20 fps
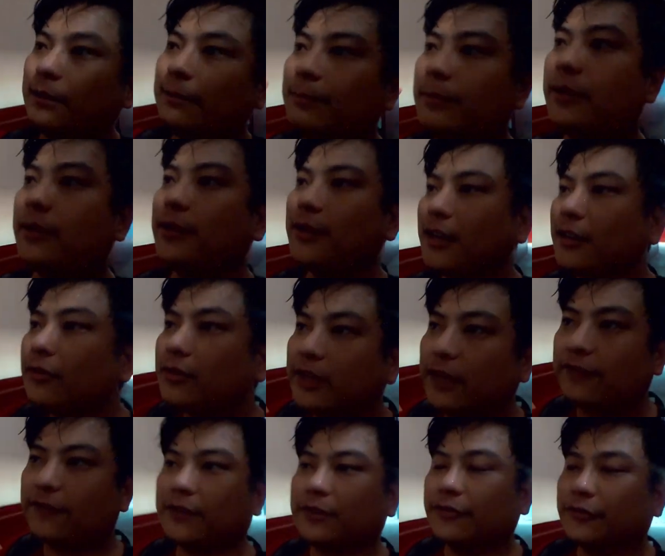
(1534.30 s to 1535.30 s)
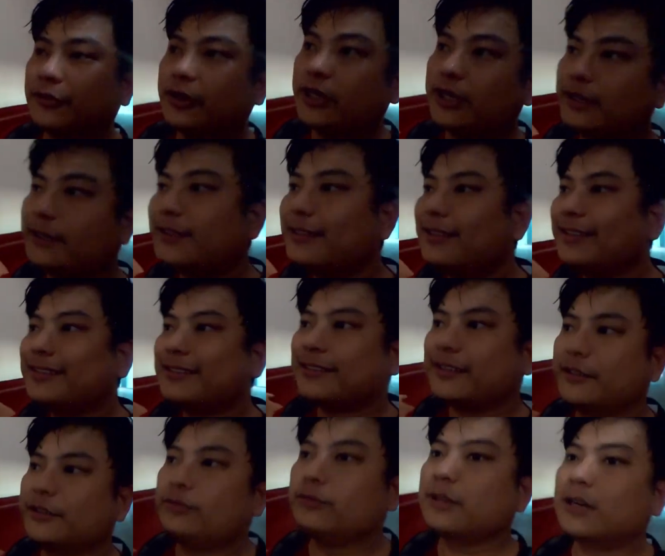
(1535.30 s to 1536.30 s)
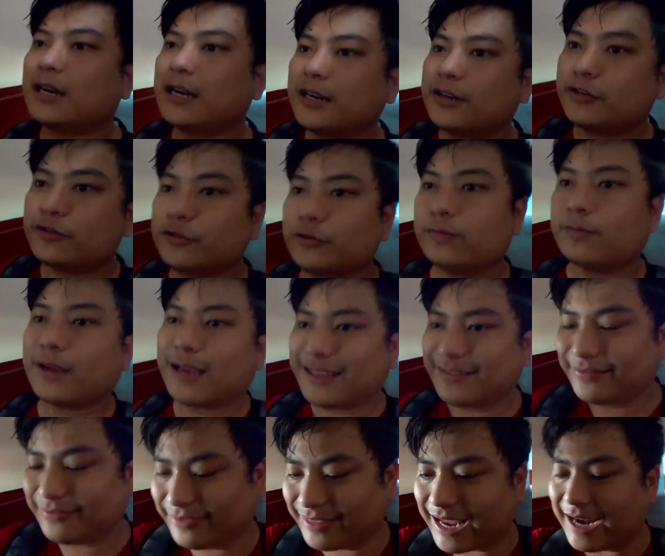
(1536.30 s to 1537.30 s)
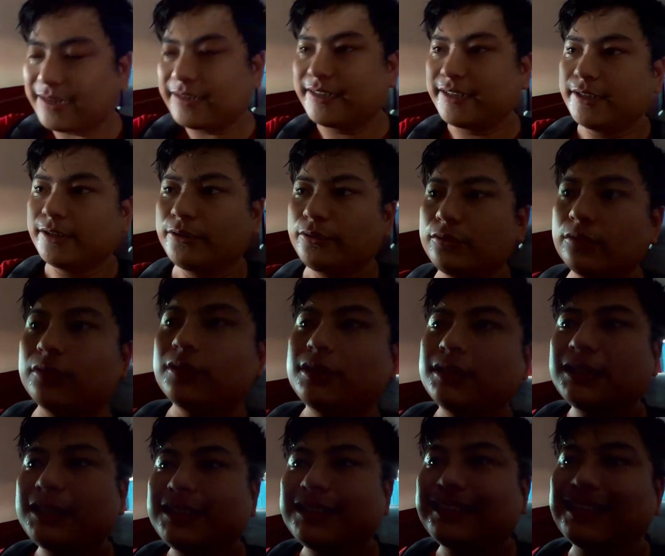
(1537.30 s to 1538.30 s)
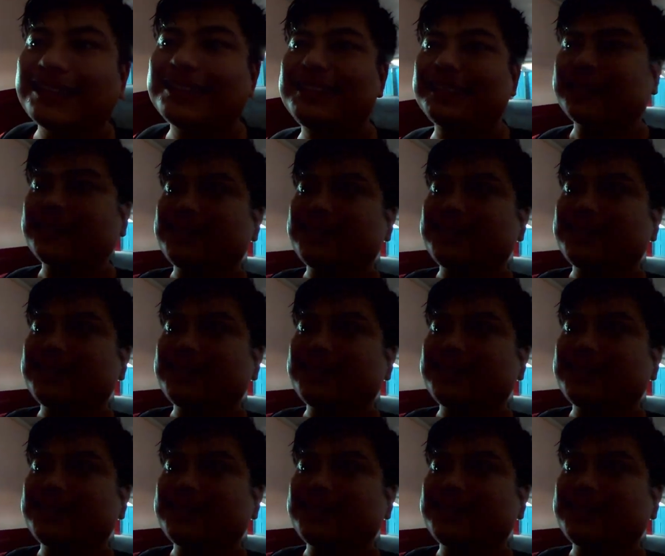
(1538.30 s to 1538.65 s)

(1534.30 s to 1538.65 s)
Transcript: But now they have converted this into the art room and that into class